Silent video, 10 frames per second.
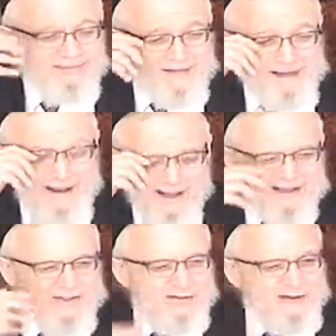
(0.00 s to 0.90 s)
God
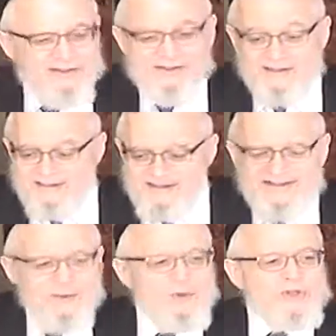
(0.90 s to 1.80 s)
took us,
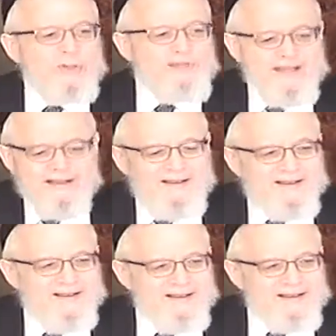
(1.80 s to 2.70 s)
we should be
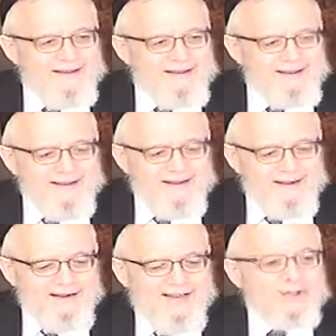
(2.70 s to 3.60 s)

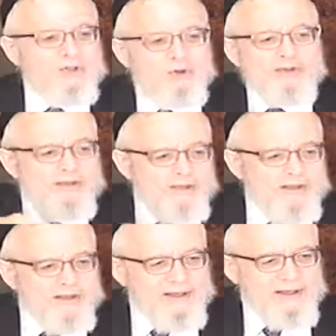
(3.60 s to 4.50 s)
exclusively
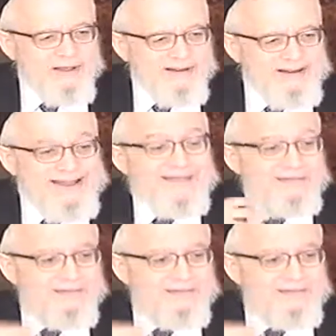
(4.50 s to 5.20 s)
his,